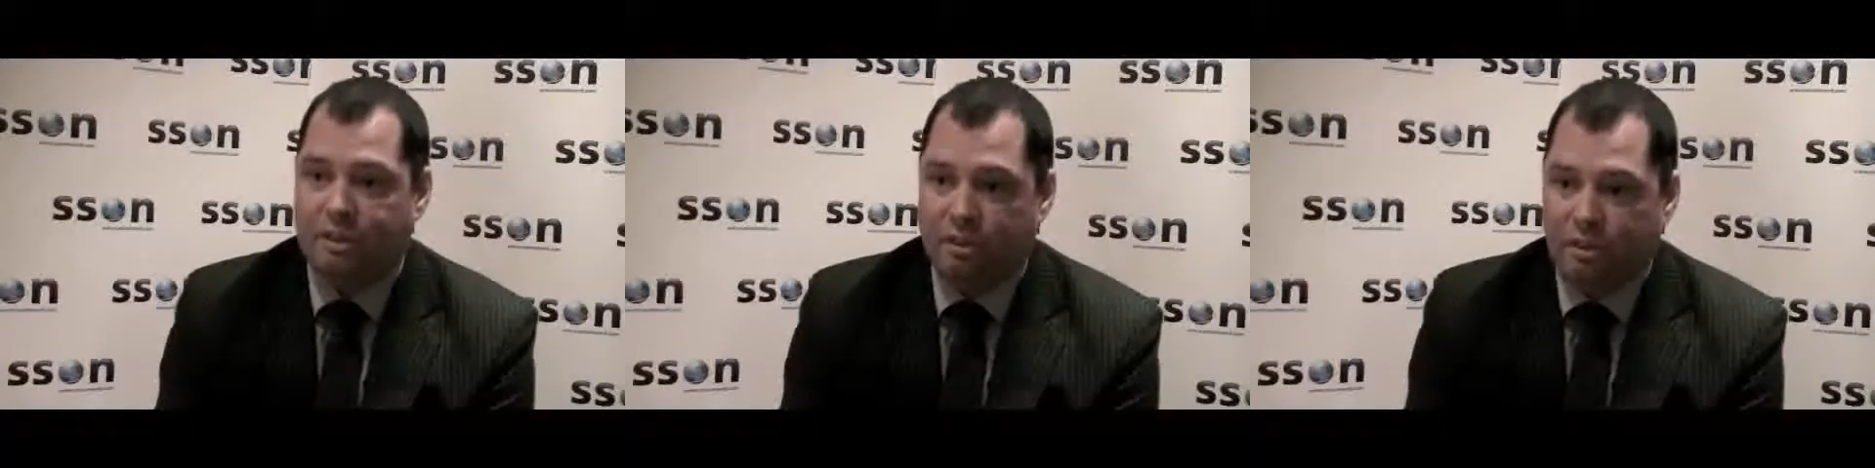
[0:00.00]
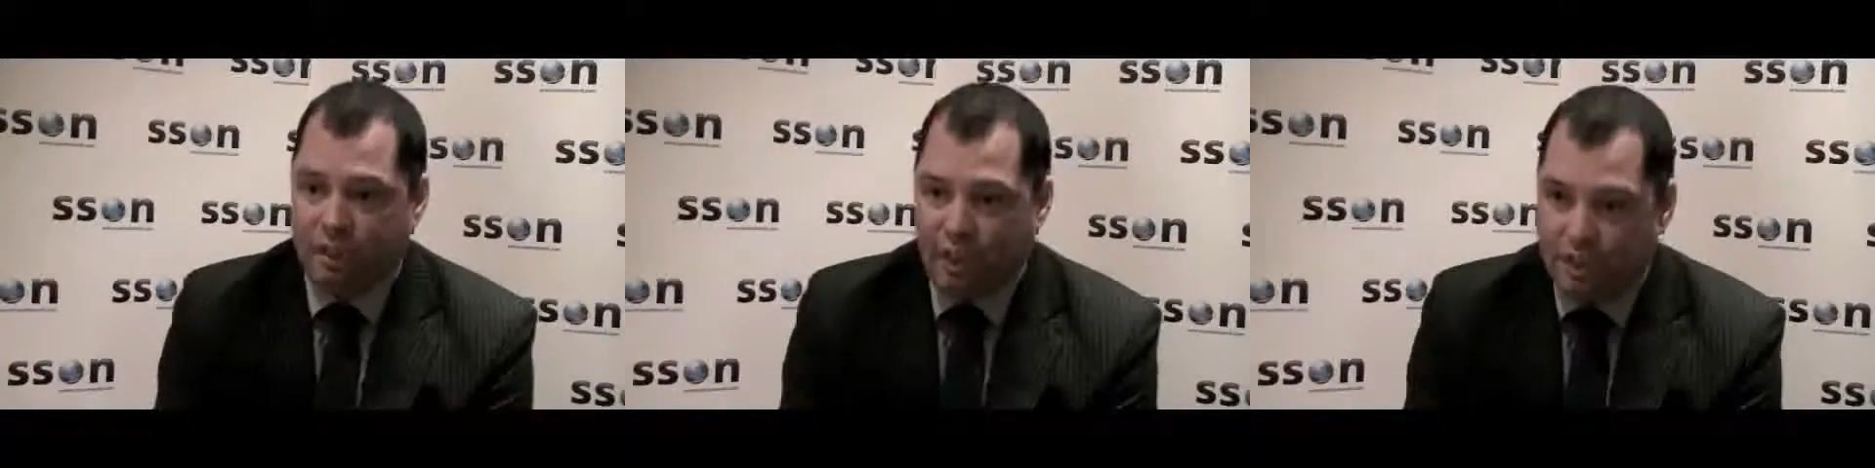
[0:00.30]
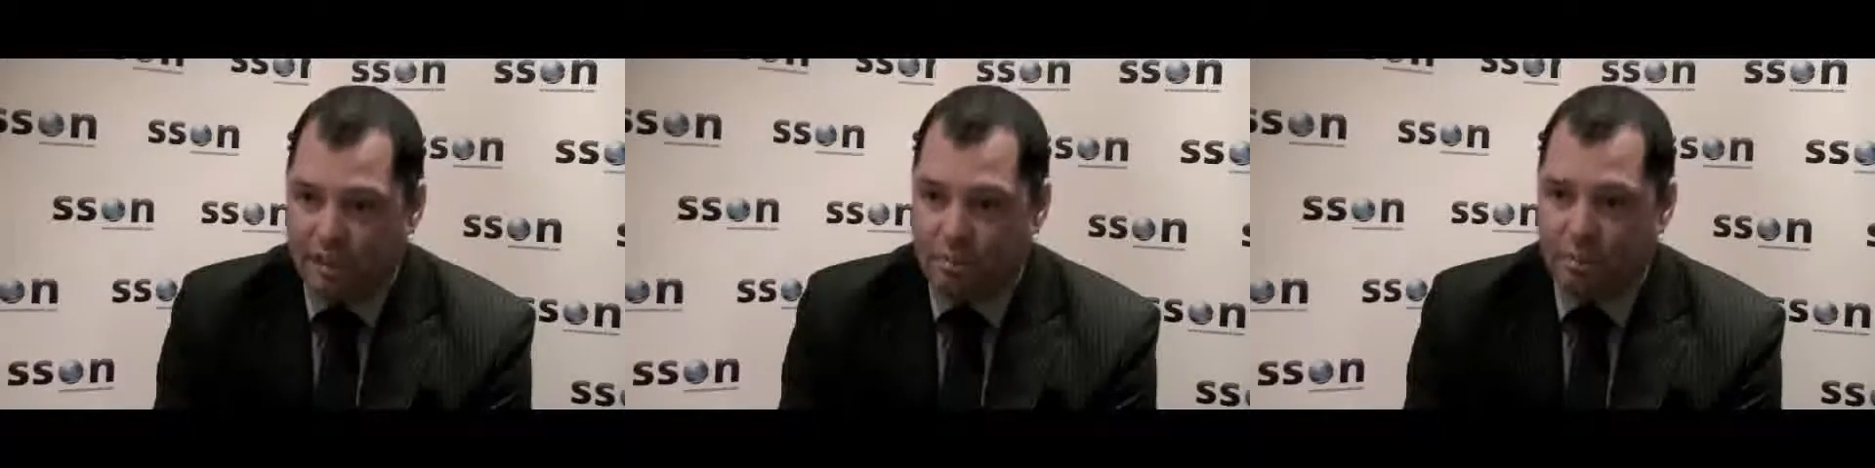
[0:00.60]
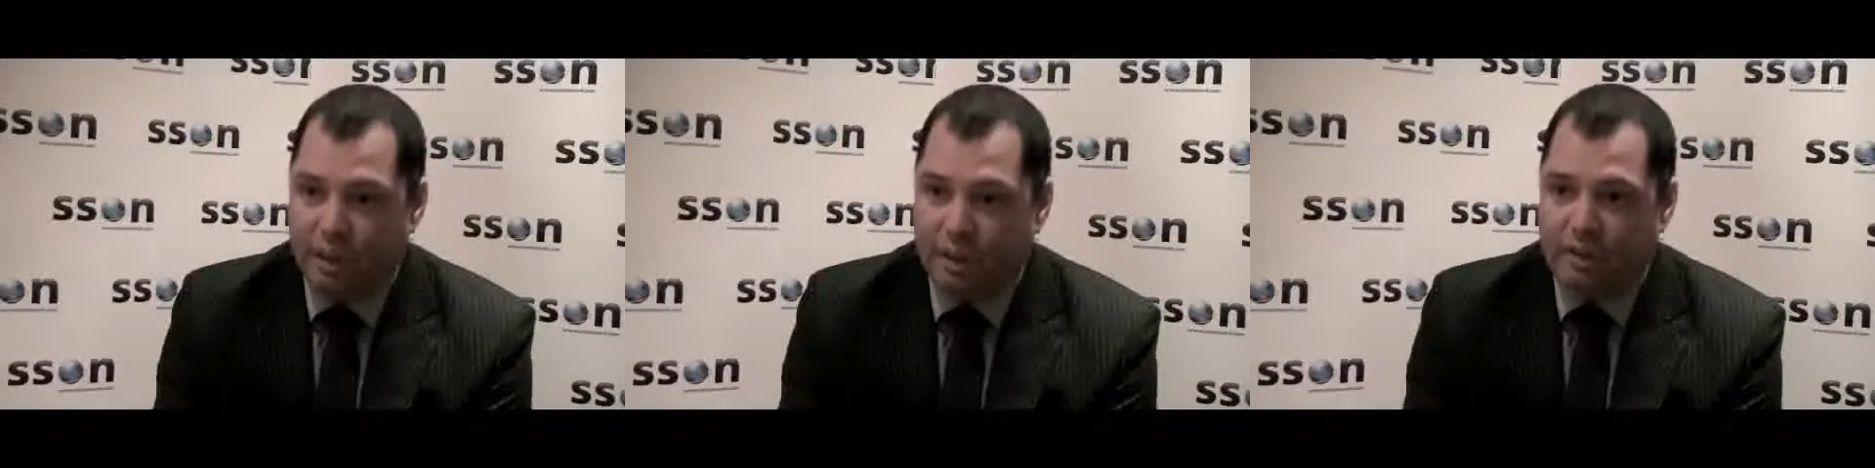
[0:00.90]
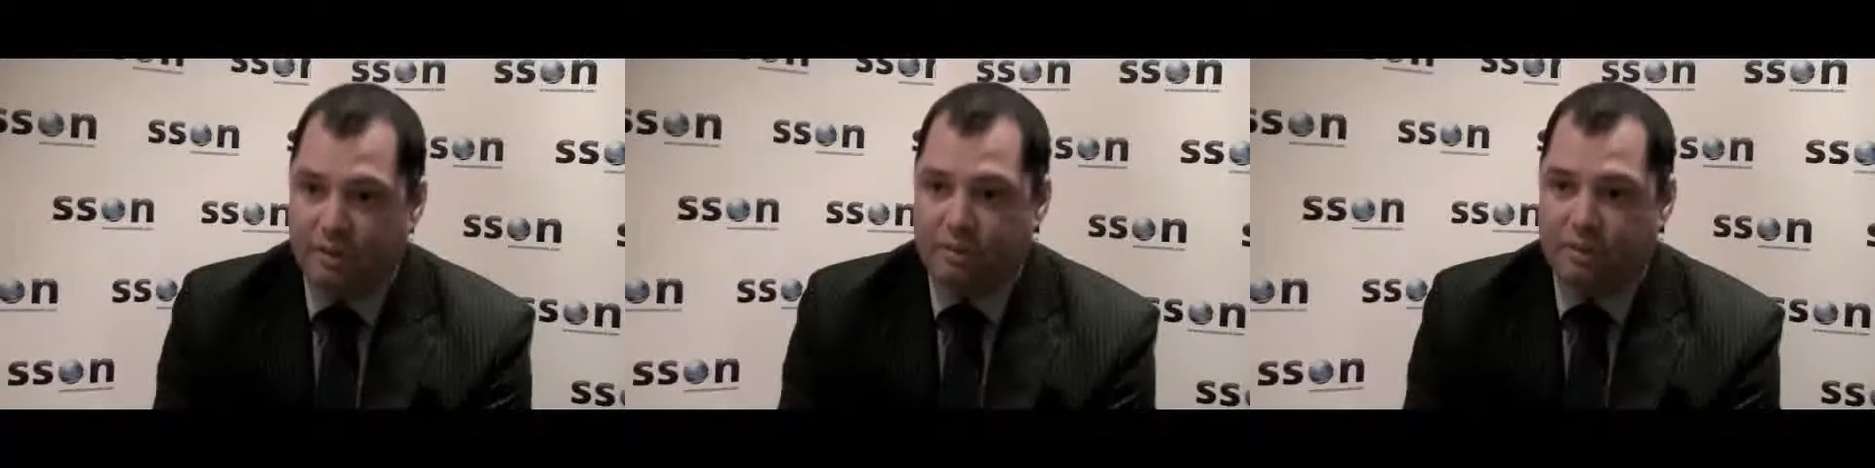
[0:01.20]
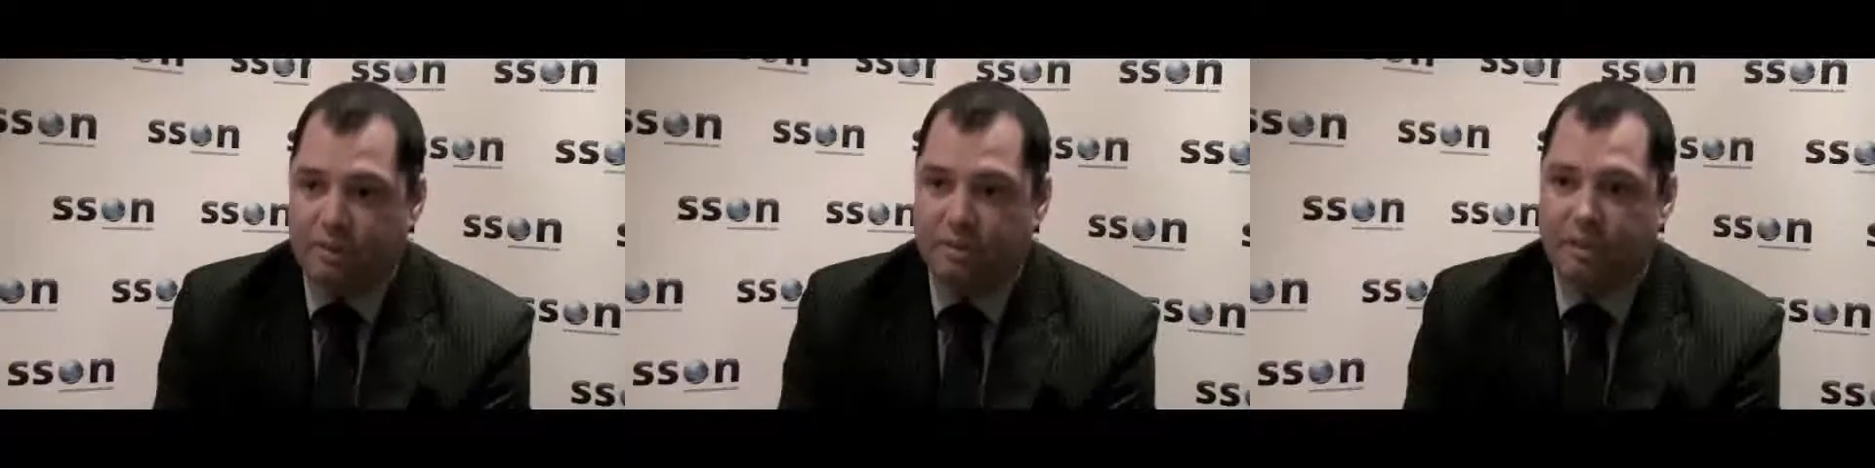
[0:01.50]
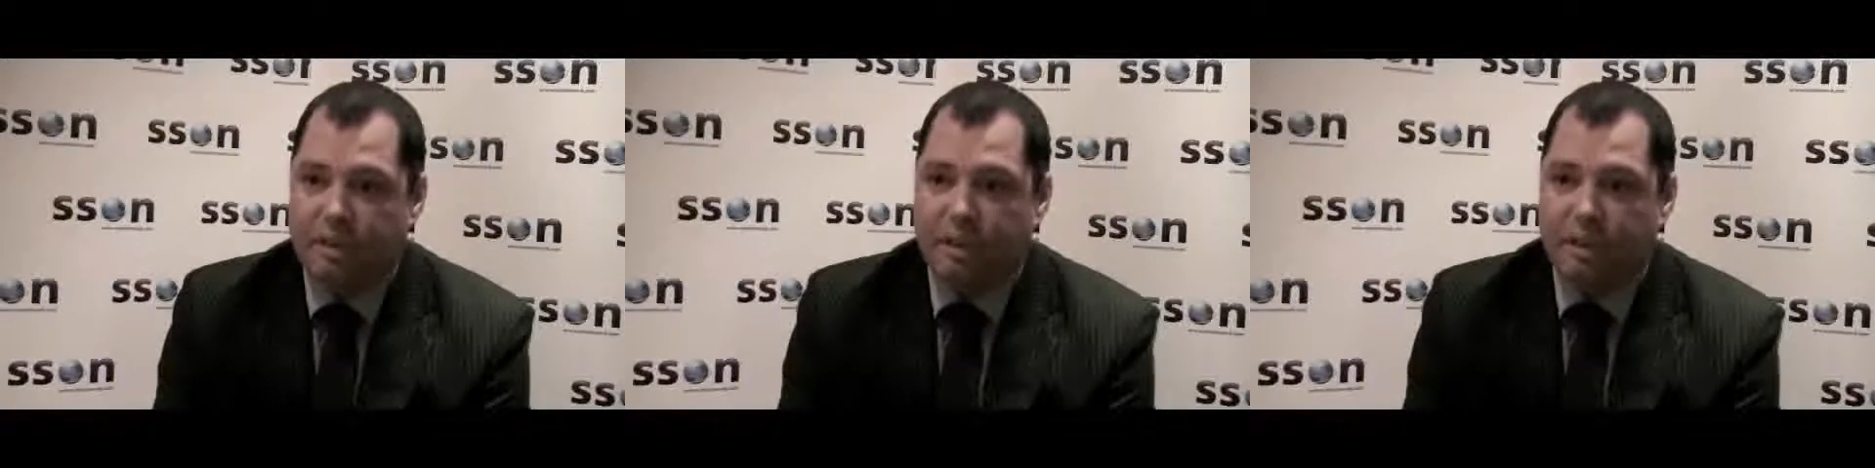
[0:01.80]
deliver customer-related services.